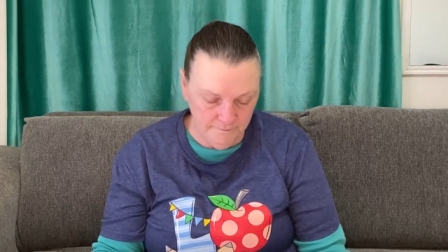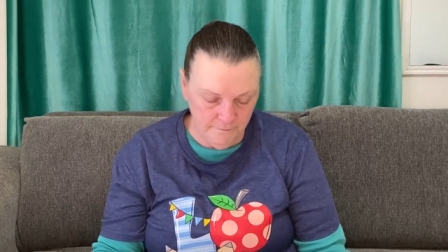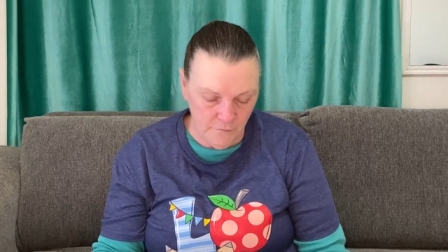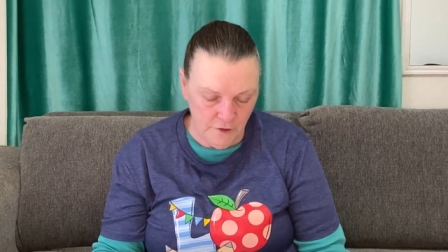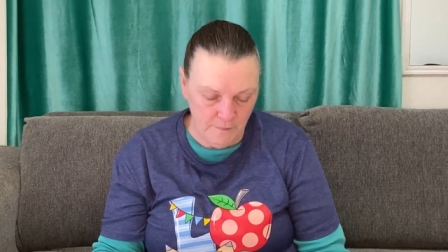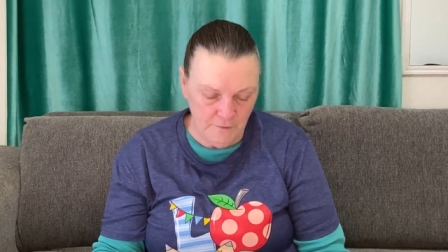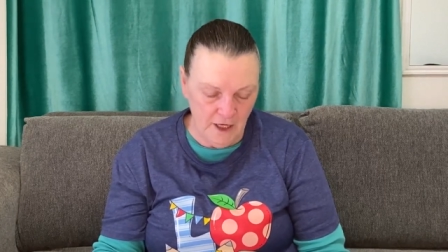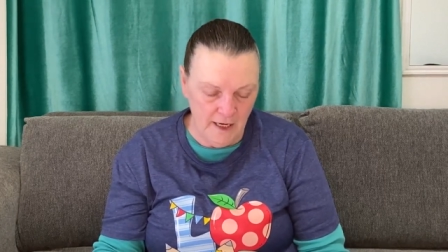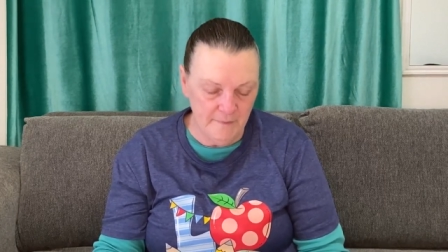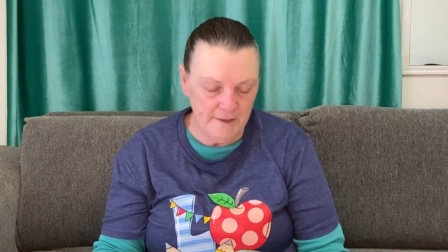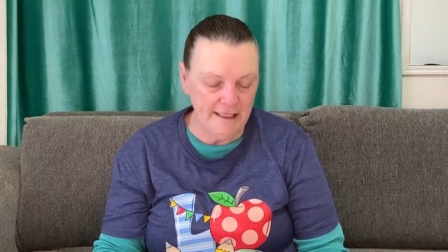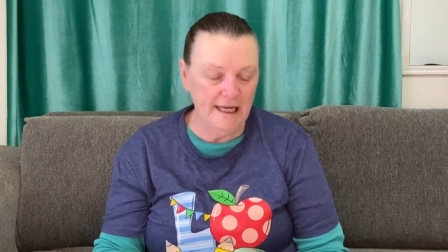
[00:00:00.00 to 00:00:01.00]

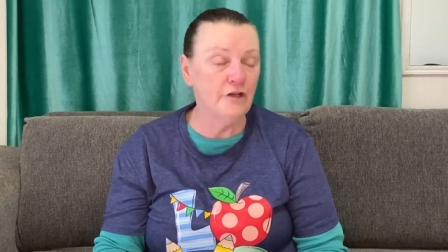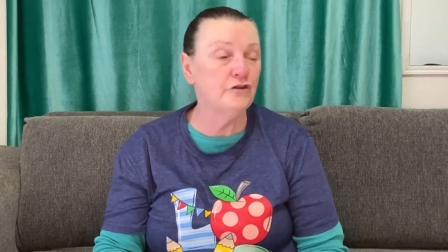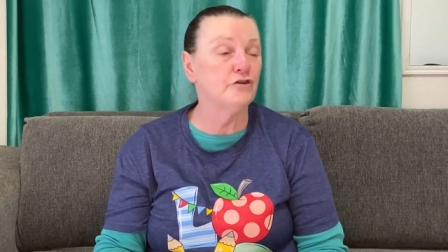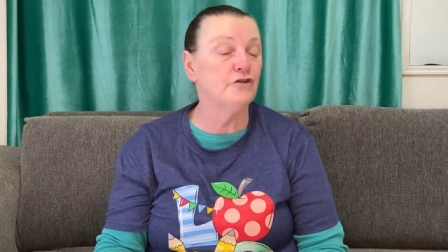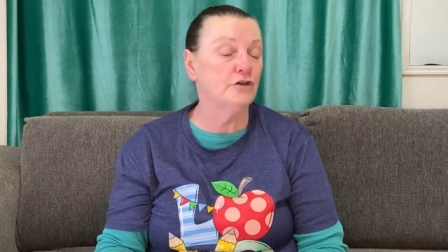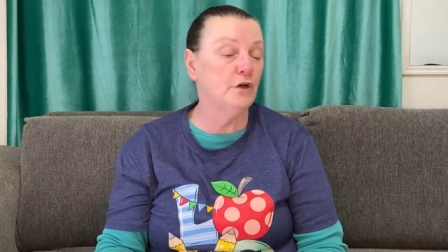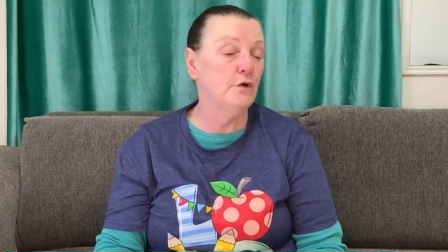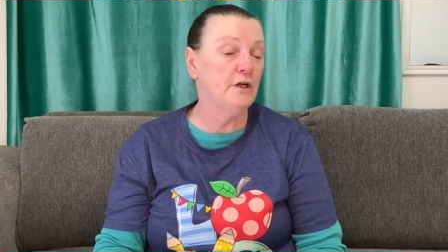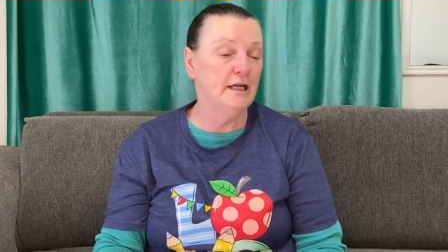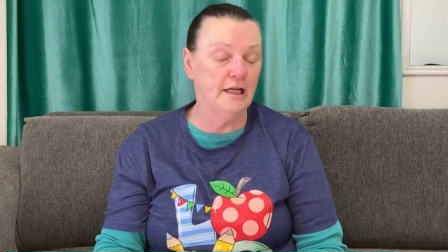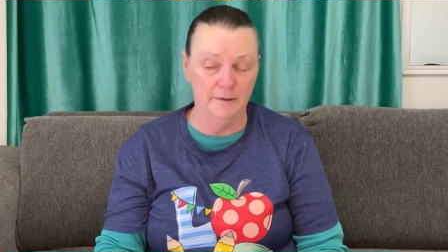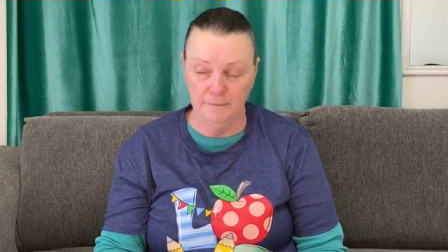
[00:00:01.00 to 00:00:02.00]
Sometimes the answer's slow to
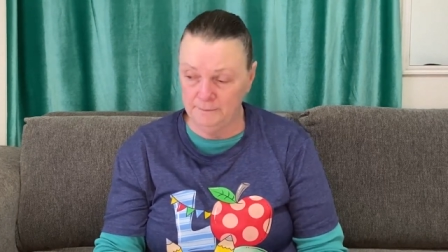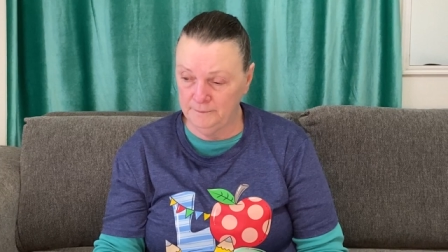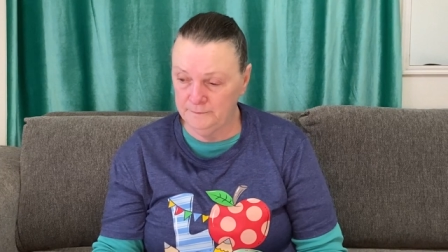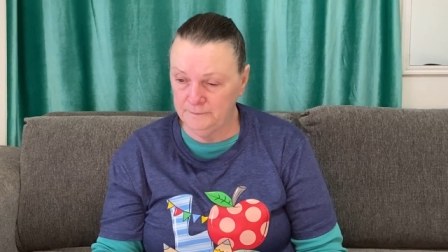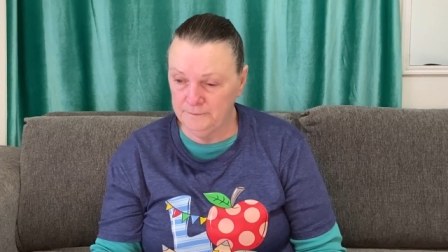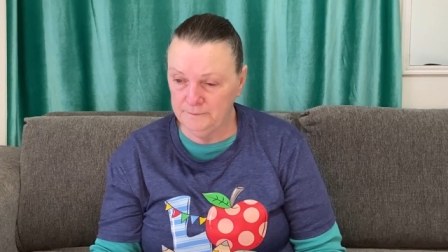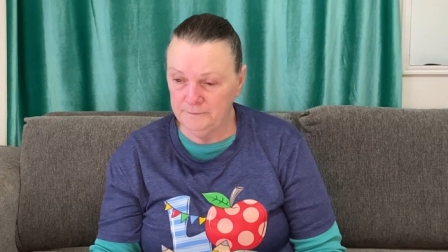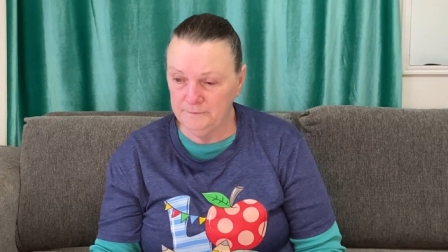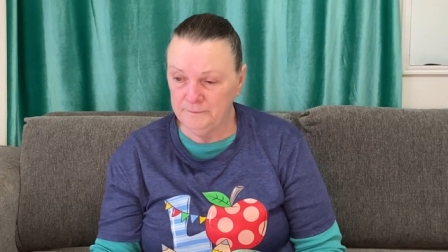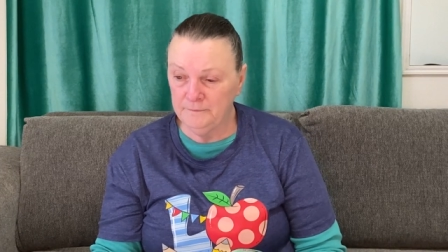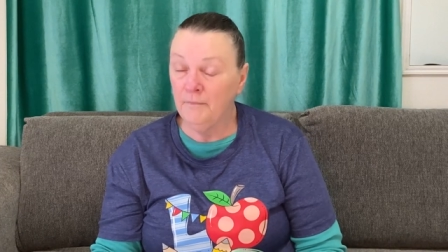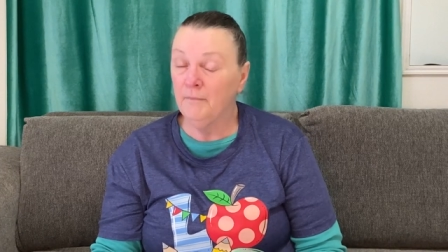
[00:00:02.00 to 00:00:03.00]
come,
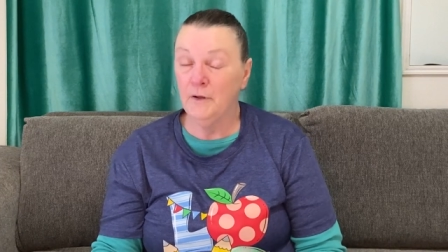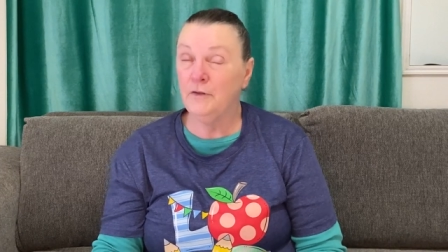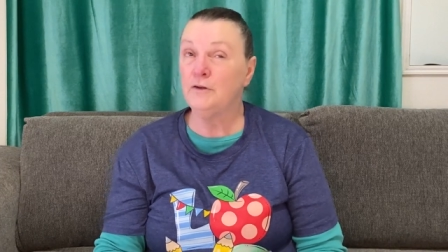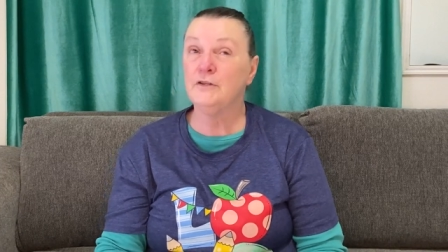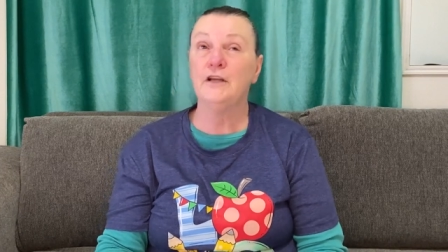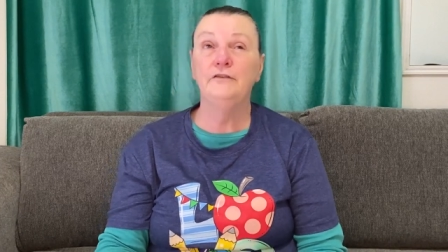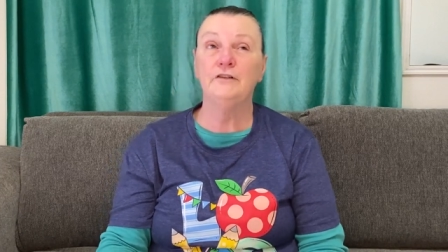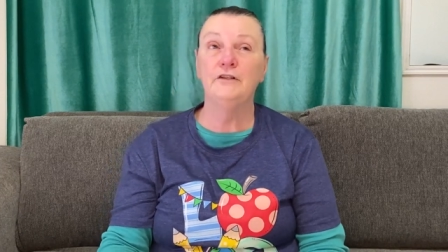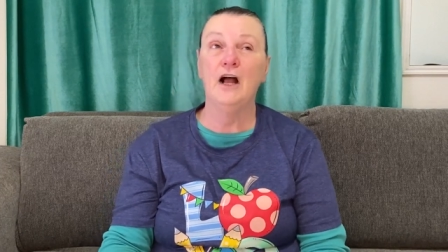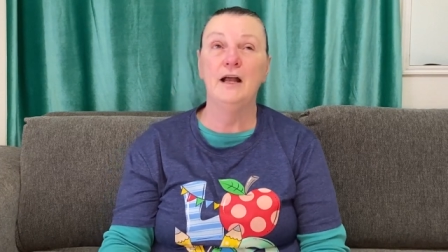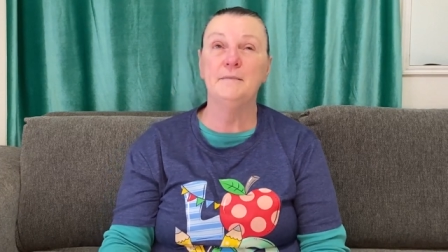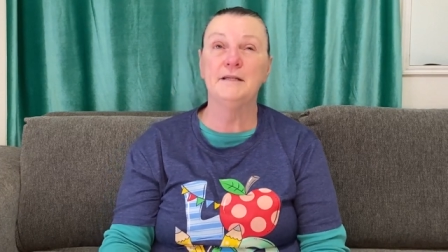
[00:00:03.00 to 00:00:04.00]
but there's other
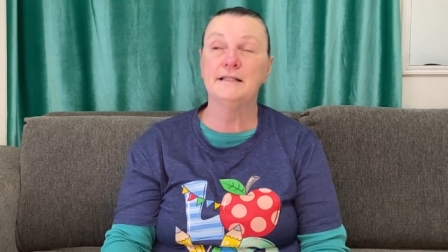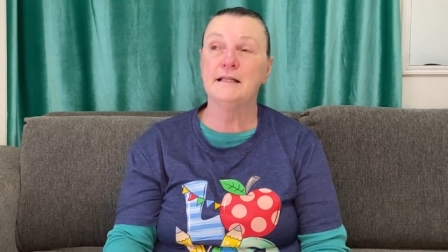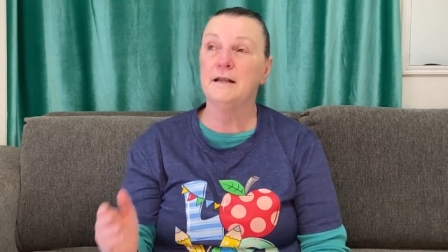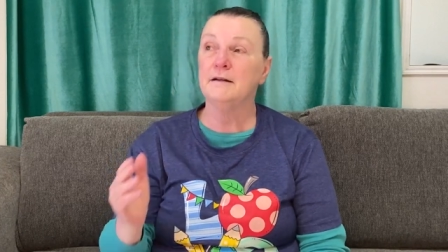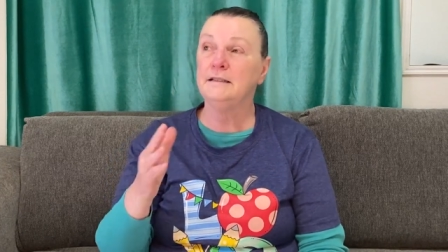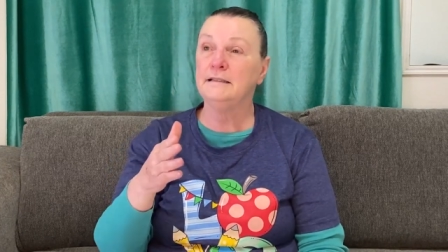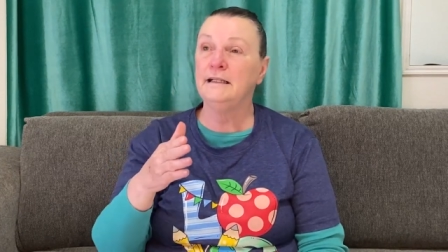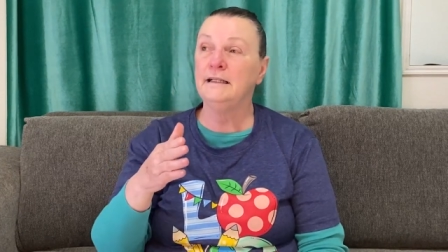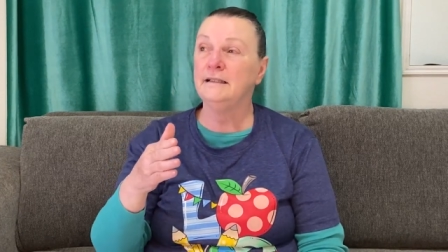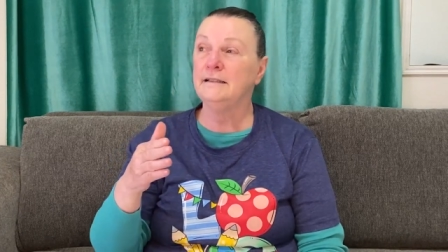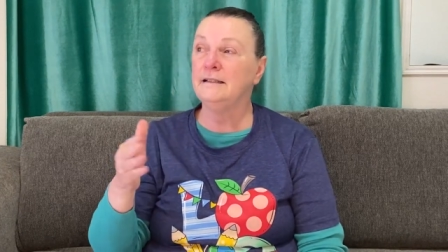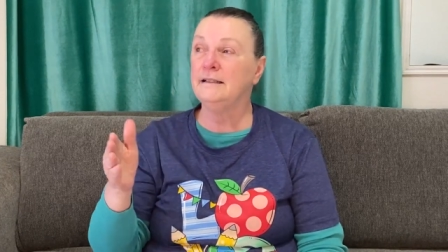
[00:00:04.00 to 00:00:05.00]
times it's like
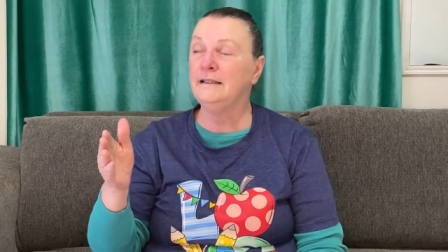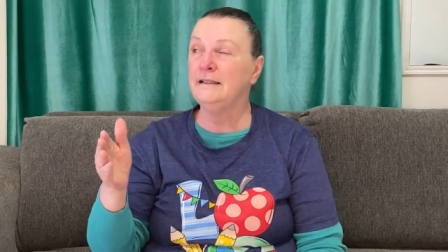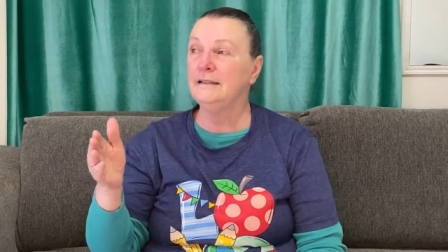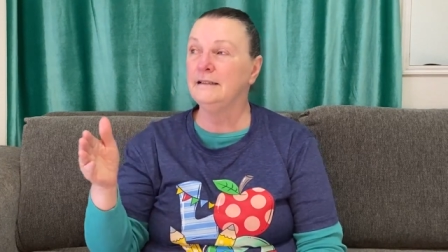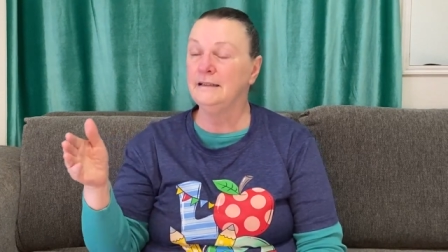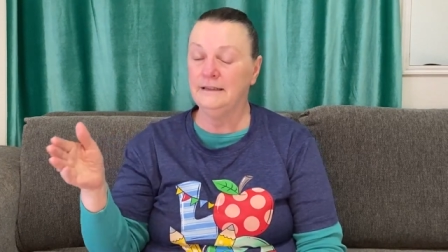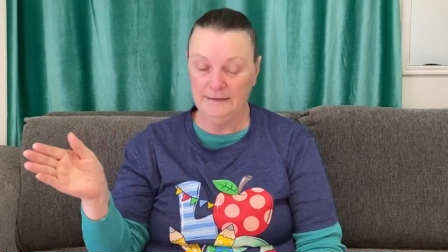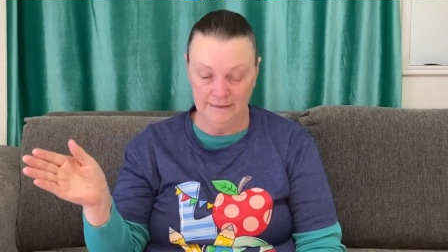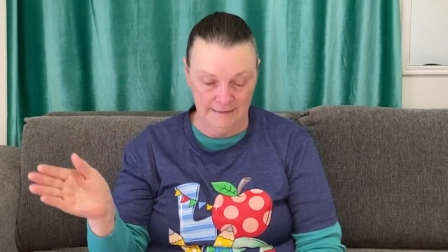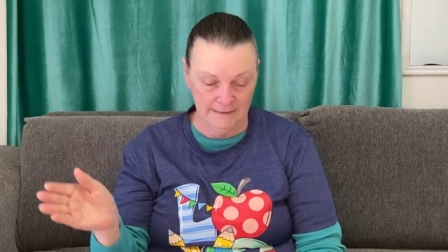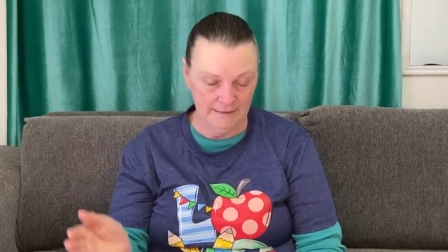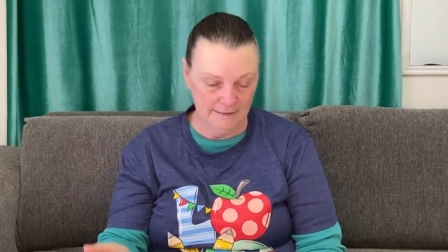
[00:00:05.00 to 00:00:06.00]
click, click,
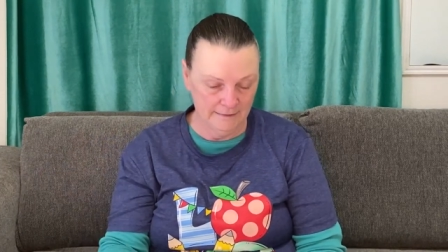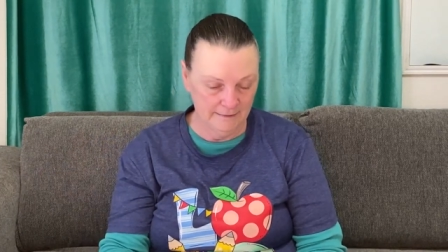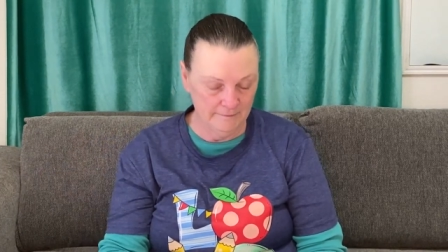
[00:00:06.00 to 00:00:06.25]
click